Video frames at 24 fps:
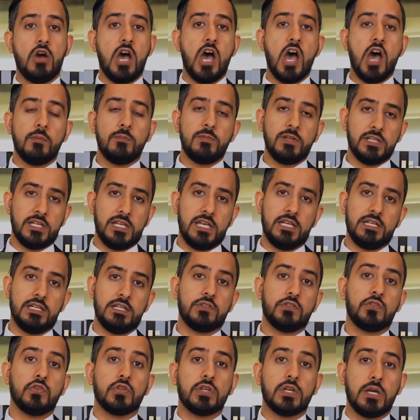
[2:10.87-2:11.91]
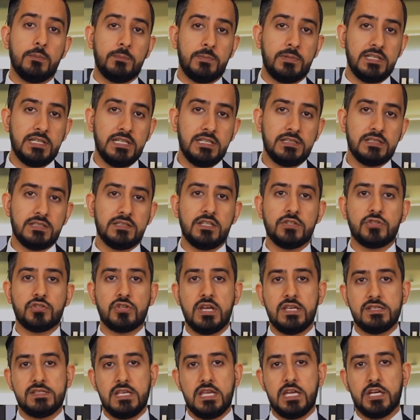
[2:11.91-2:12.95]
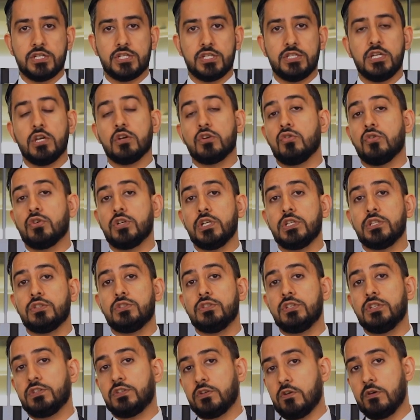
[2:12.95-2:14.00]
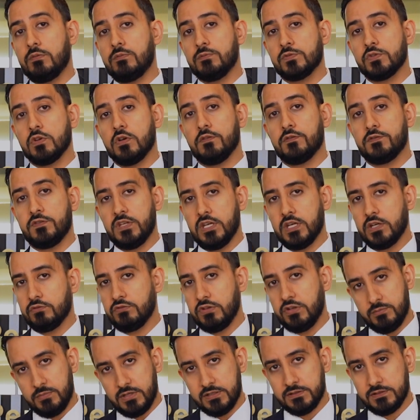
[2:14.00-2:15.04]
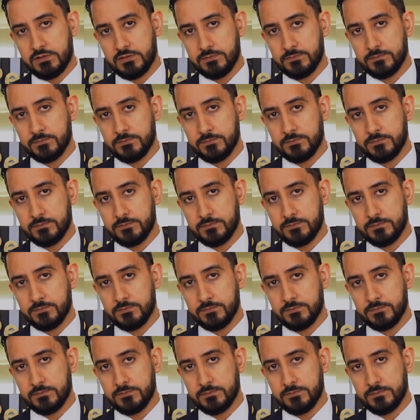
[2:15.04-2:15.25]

obligated to complete the transaction according to the terms of the agreement.